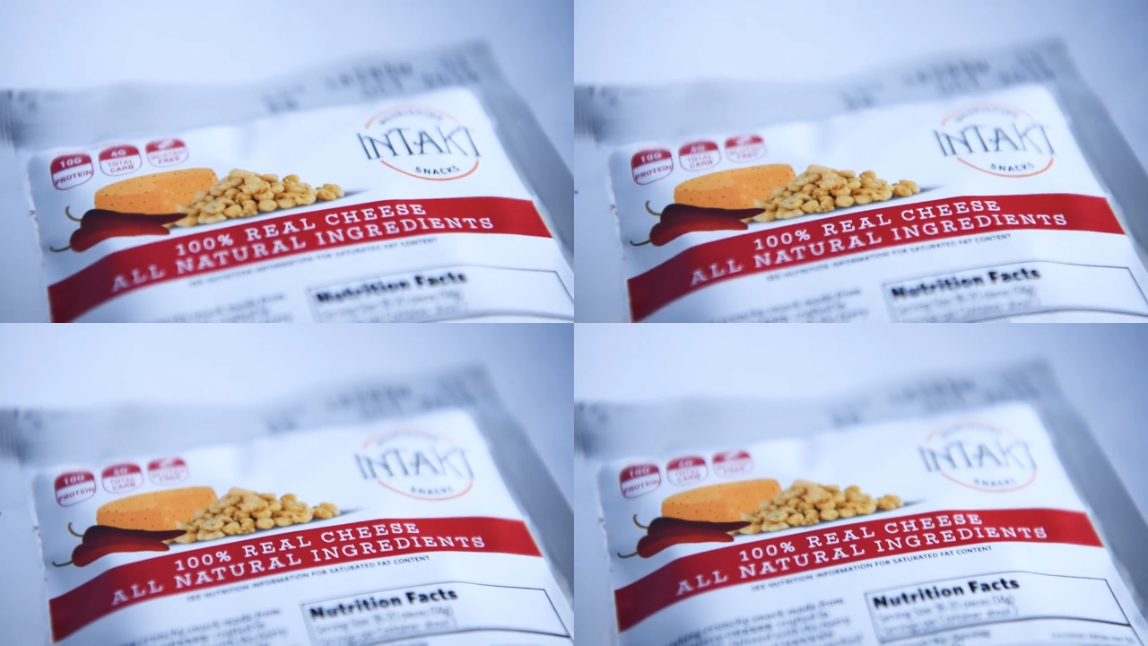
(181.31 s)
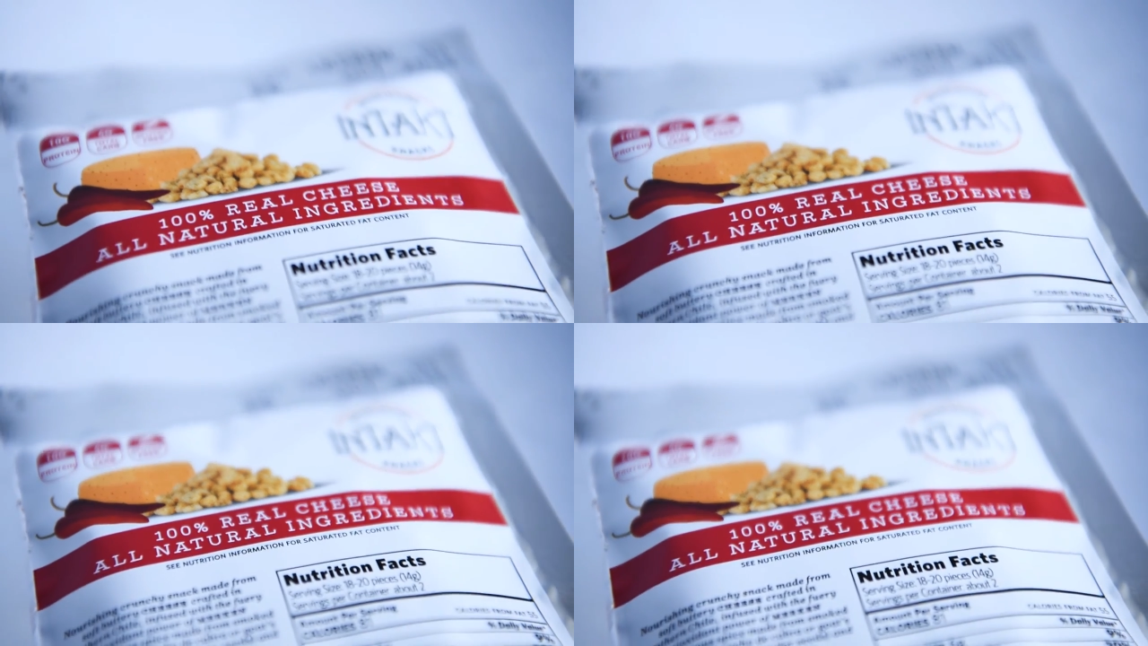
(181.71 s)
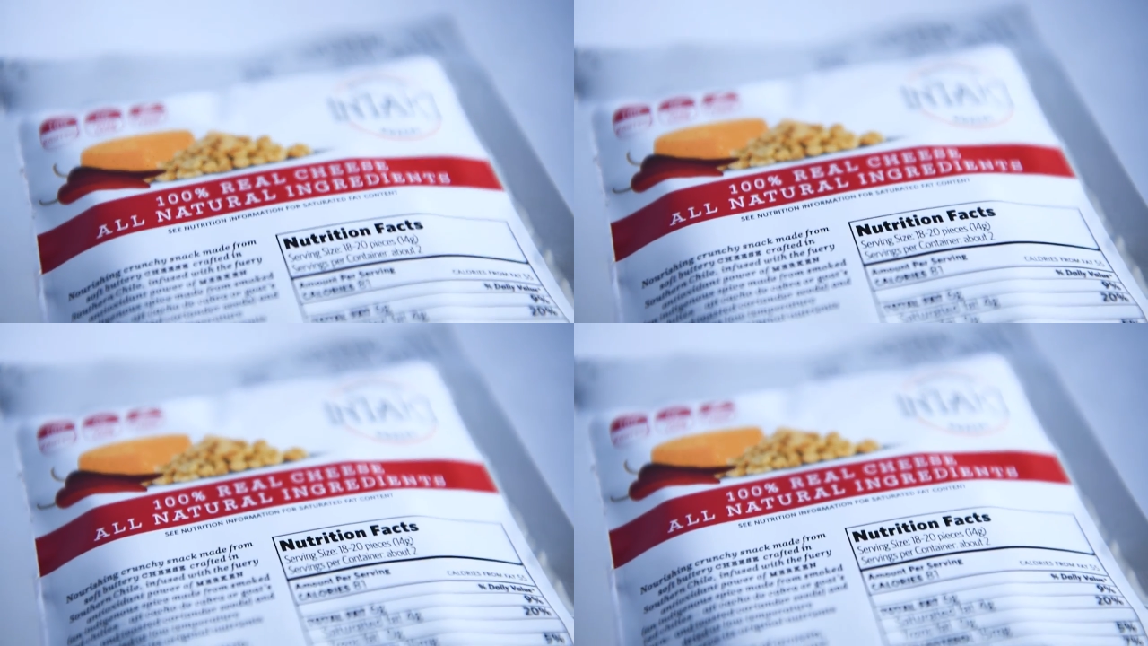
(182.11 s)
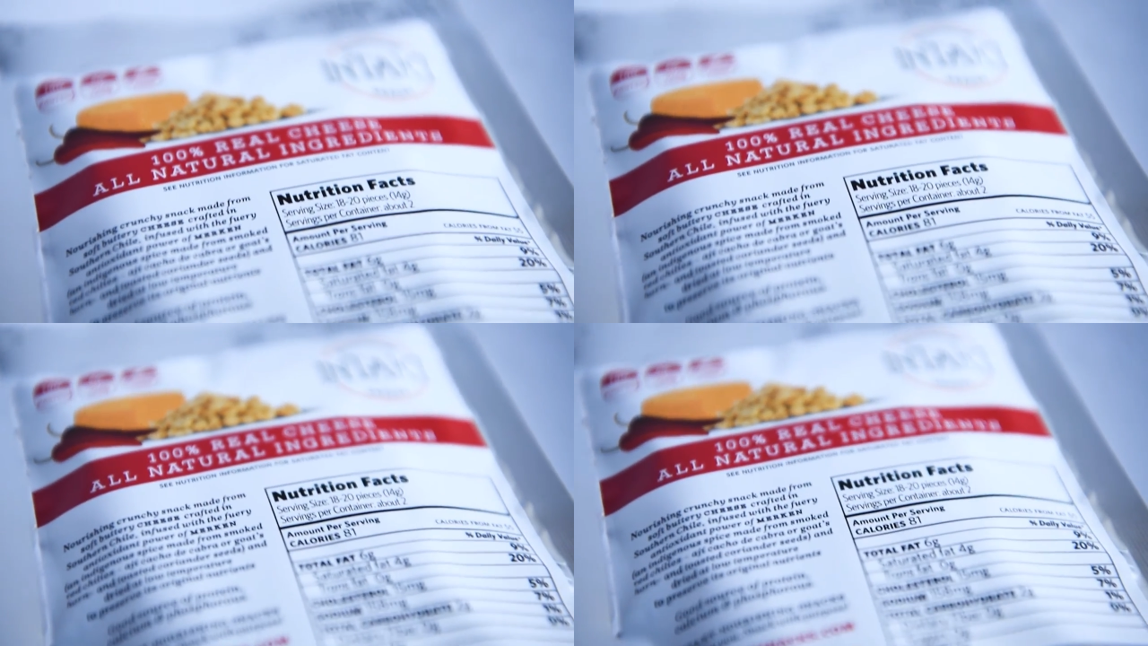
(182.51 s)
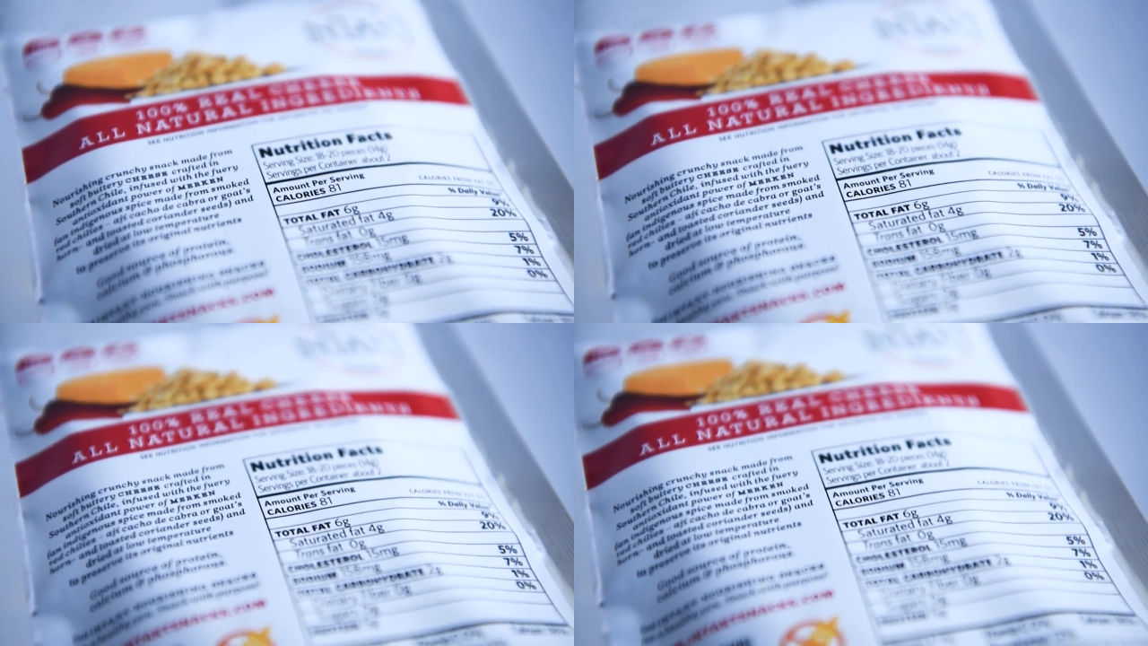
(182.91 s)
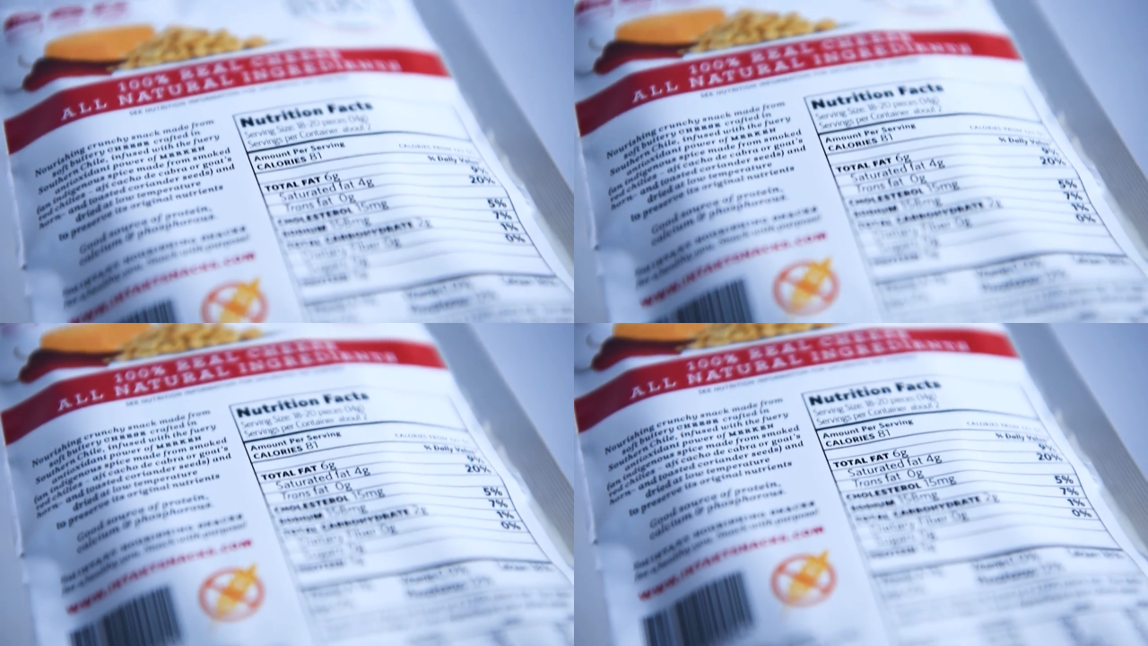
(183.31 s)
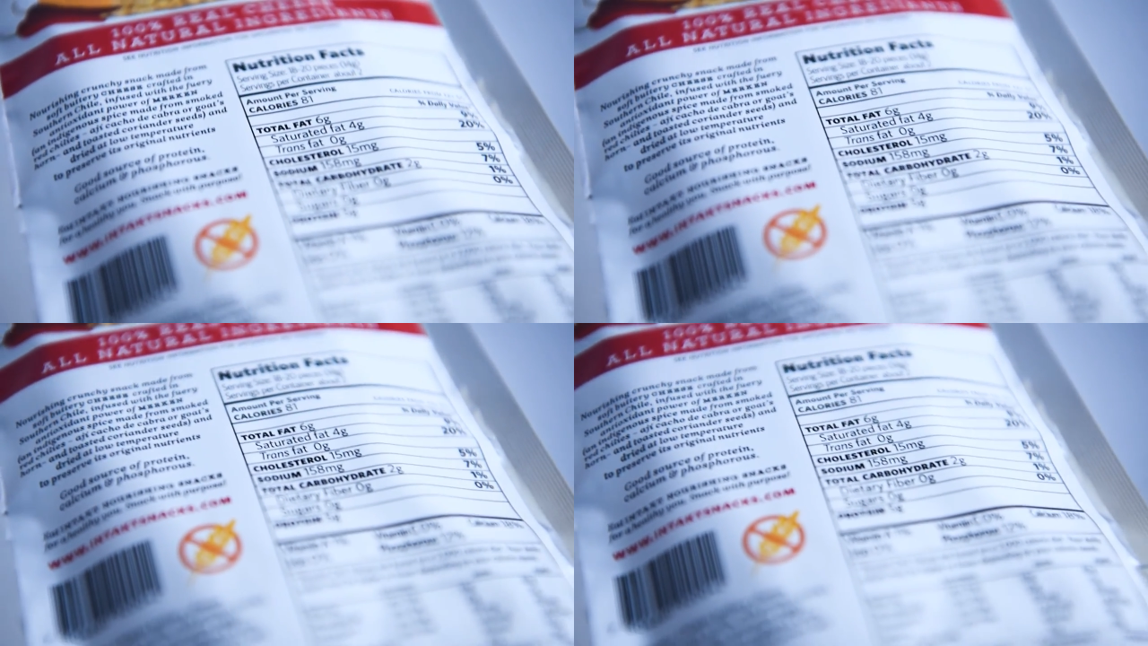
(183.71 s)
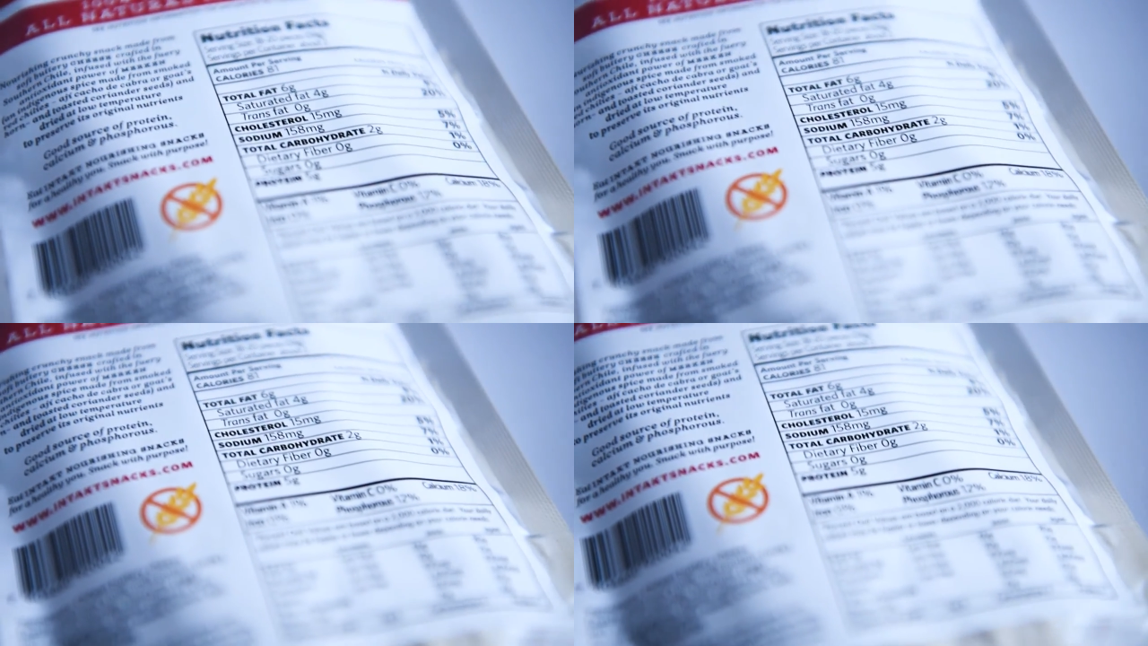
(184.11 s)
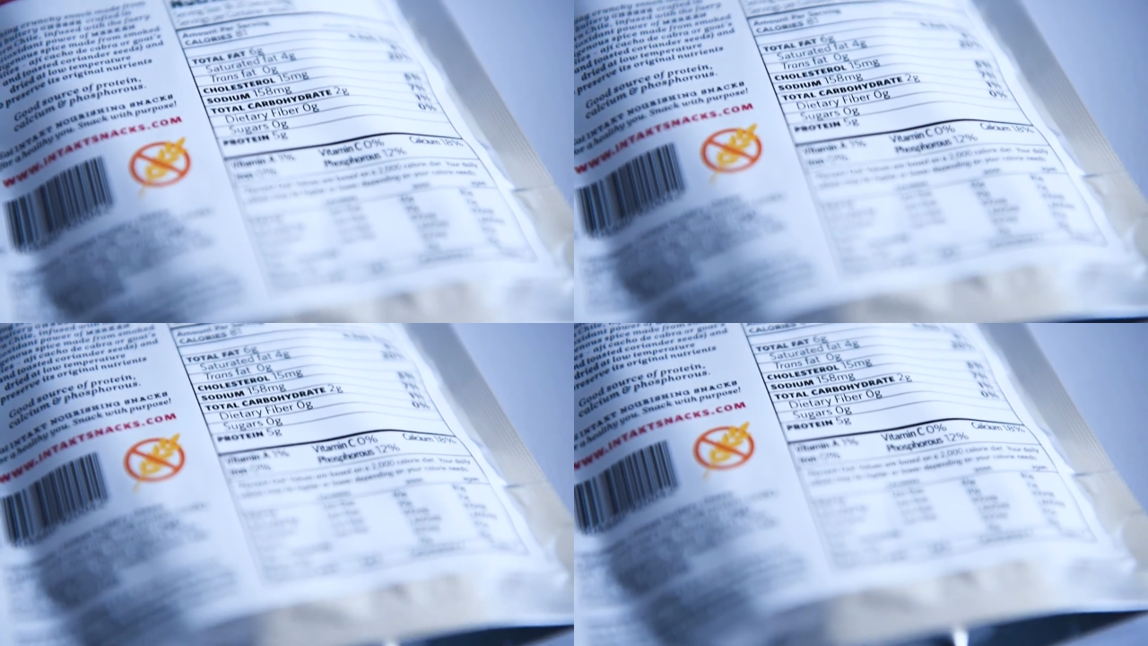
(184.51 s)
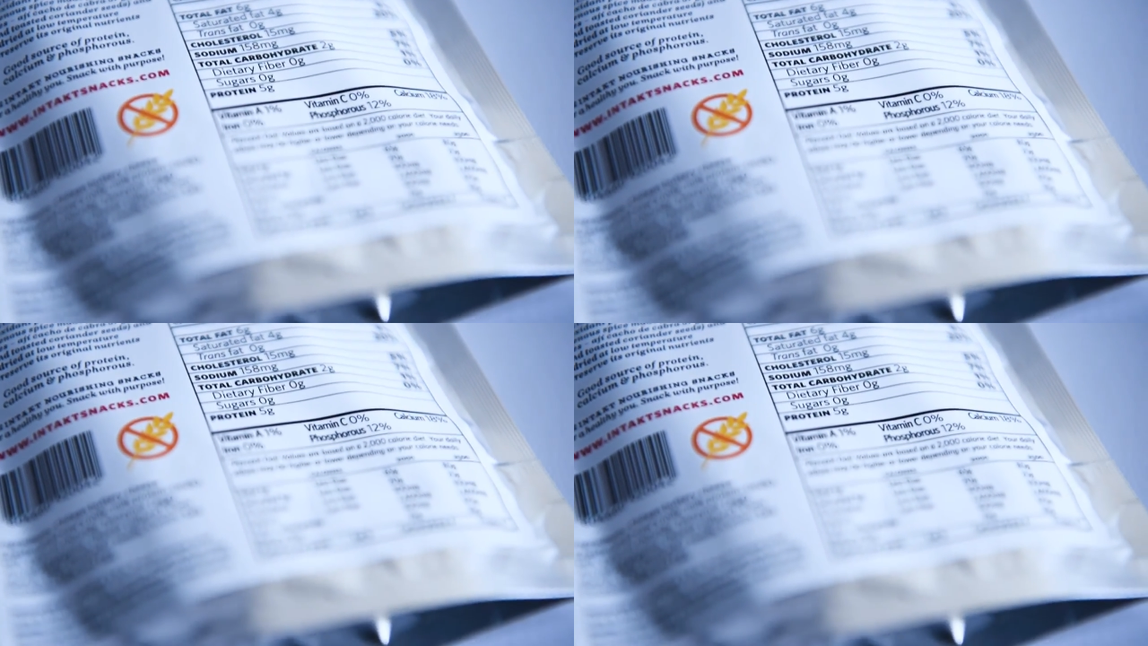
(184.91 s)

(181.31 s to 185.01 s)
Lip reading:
(no speaker visible)